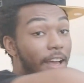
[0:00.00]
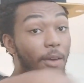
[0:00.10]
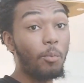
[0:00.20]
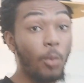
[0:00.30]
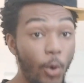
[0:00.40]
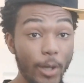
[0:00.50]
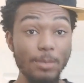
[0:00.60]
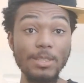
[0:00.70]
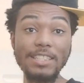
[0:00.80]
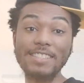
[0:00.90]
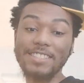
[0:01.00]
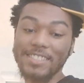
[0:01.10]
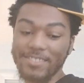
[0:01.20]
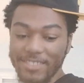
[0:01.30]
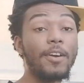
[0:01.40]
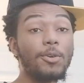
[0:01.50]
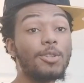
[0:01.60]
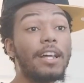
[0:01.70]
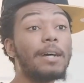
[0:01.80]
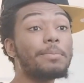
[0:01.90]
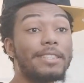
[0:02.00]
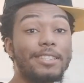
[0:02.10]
Muy bien. Hola mi